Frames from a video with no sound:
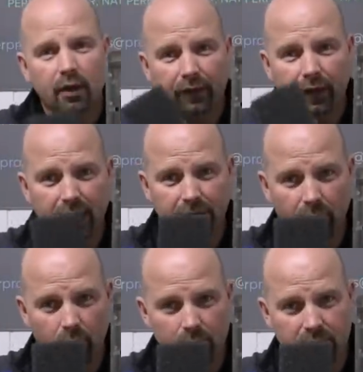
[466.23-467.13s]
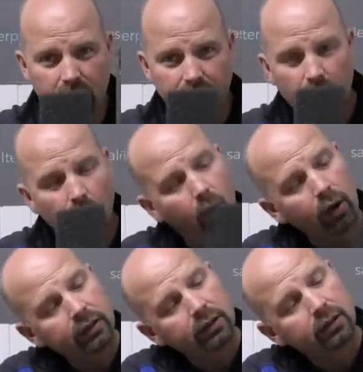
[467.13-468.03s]
flat forms if you
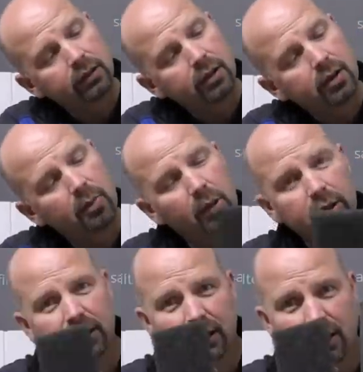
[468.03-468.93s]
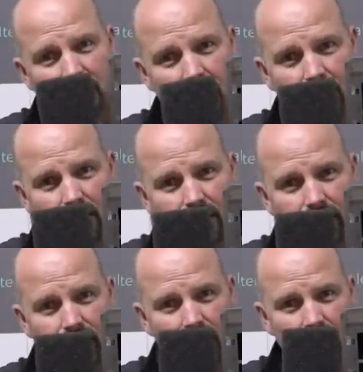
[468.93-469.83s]
want, but you can see the
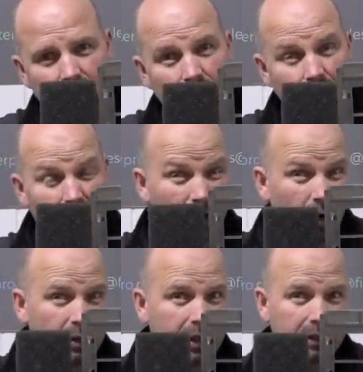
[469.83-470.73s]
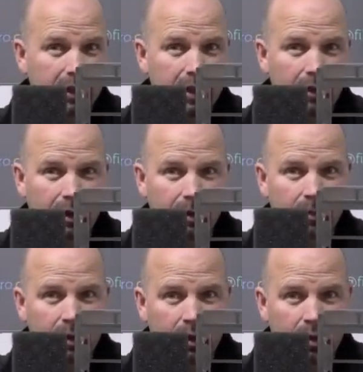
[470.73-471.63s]
difference in the contact area
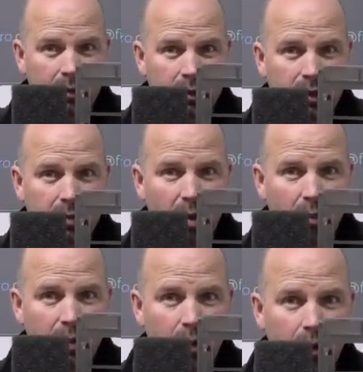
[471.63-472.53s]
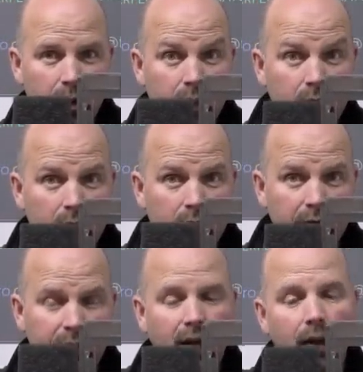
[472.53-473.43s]
between the bumpy one and the
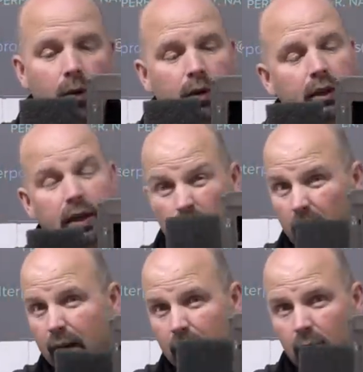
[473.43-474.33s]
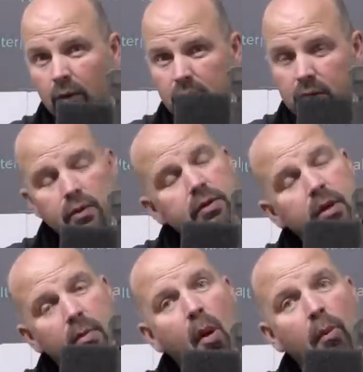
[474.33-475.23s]
flat one. That's why I always use
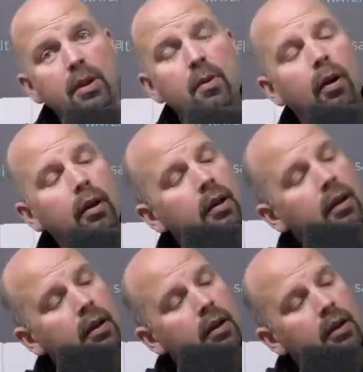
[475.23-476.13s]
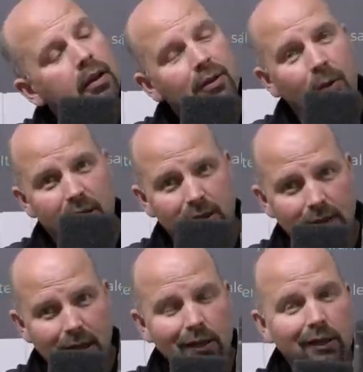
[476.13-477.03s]
the bumpy one, to
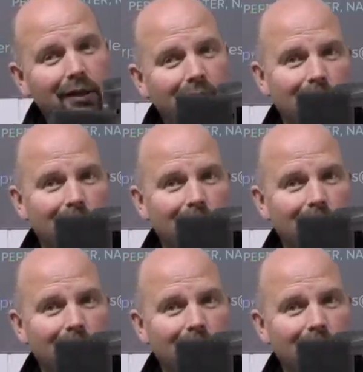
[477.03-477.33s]
extend